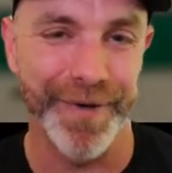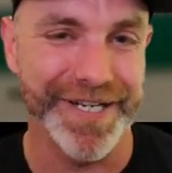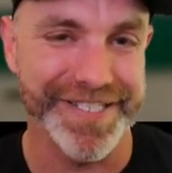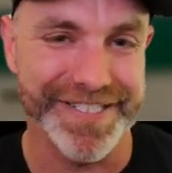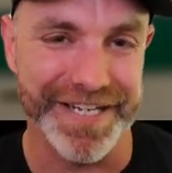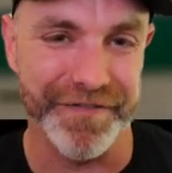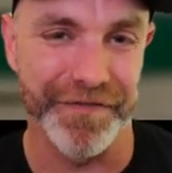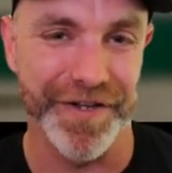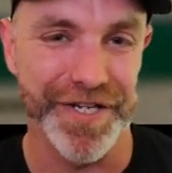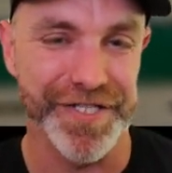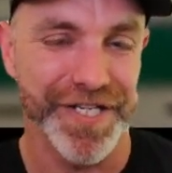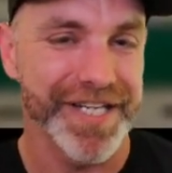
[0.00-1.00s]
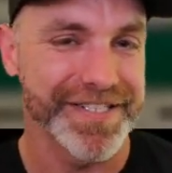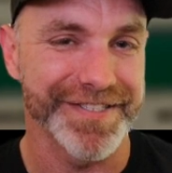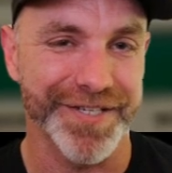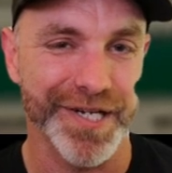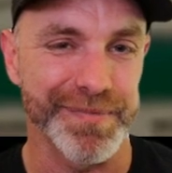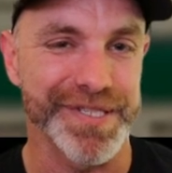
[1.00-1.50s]
wait to see it finish. Yes, it's
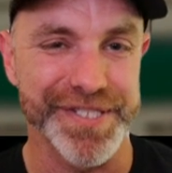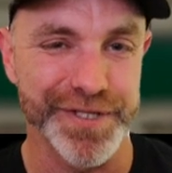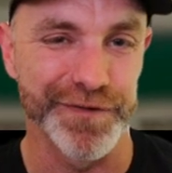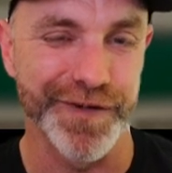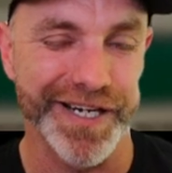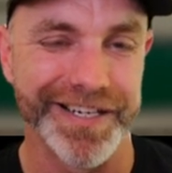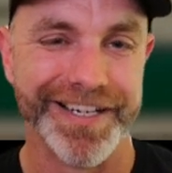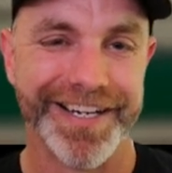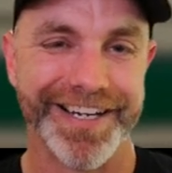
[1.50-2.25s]
going to be silver.